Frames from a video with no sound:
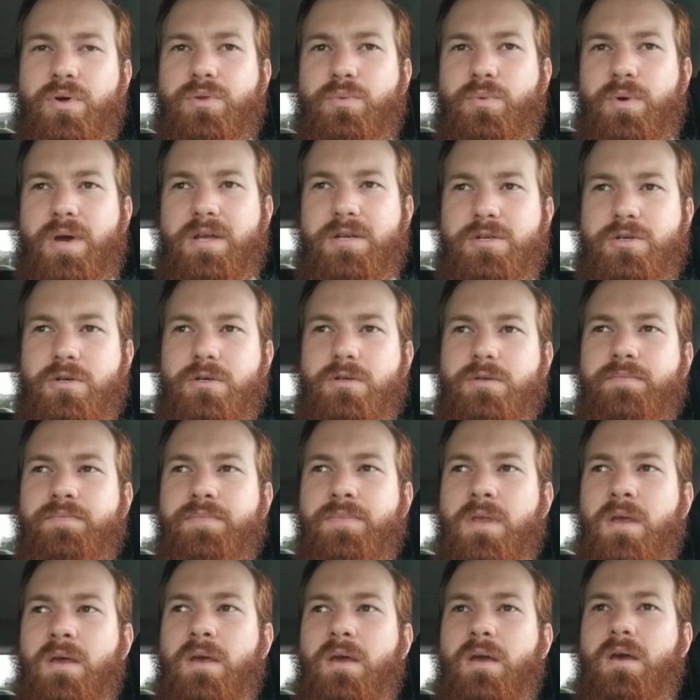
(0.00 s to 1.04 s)
Rachel.
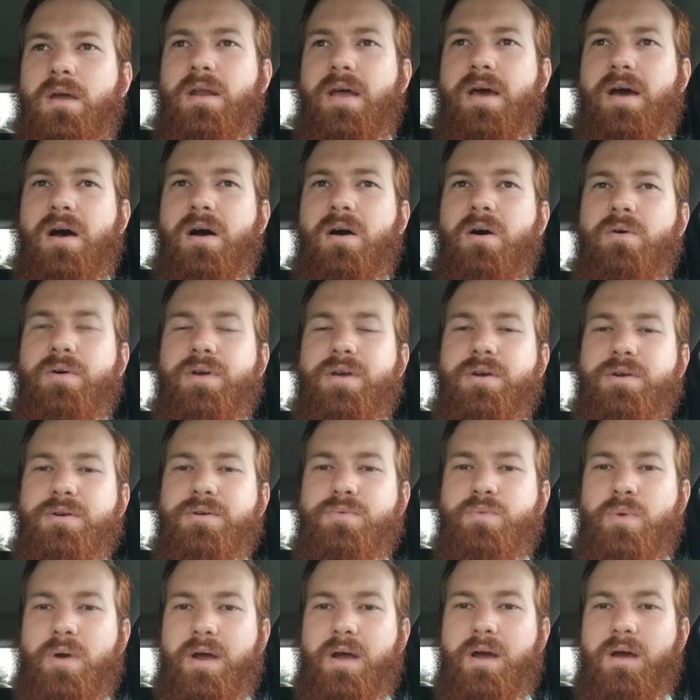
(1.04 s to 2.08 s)
Now, here's
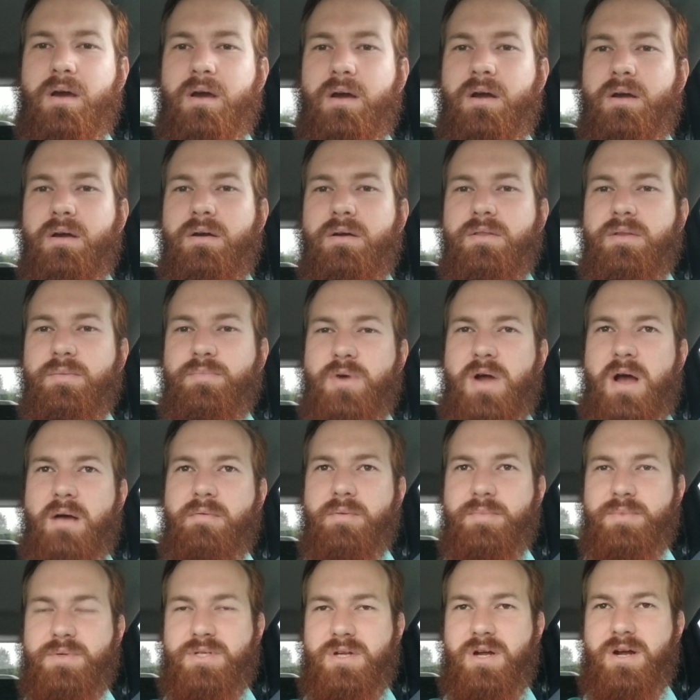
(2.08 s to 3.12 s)
where the
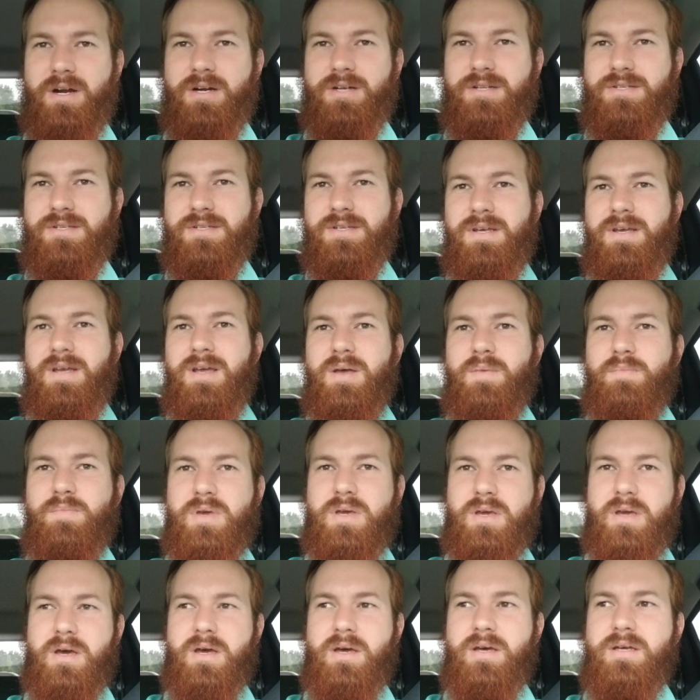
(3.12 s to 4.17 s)
problem starts,
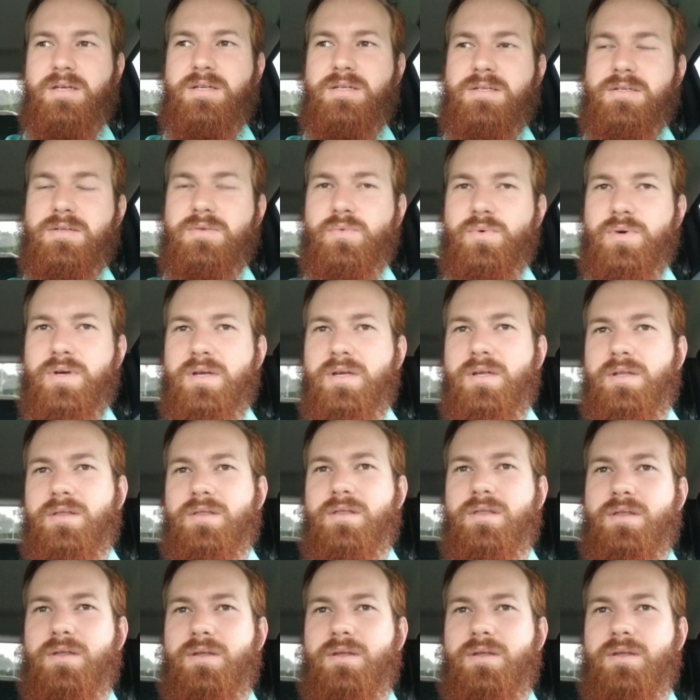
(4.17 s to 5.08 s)
because with